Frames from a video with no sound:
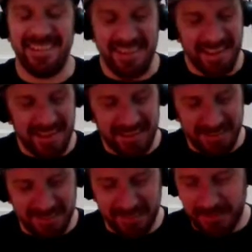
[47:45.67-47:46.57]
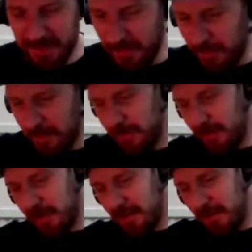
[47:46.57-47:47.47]
Yeah, like I won't
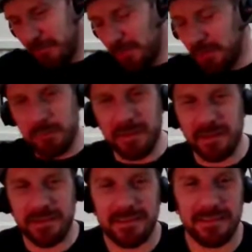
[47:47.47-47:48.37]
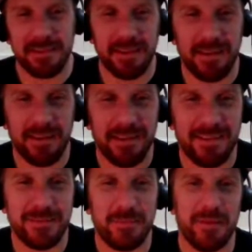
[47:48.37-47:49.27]
lie, I'm not the biggest
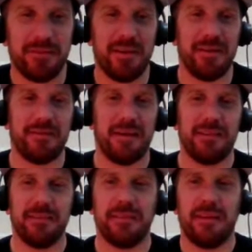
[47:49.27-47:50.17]
Spitfire fan.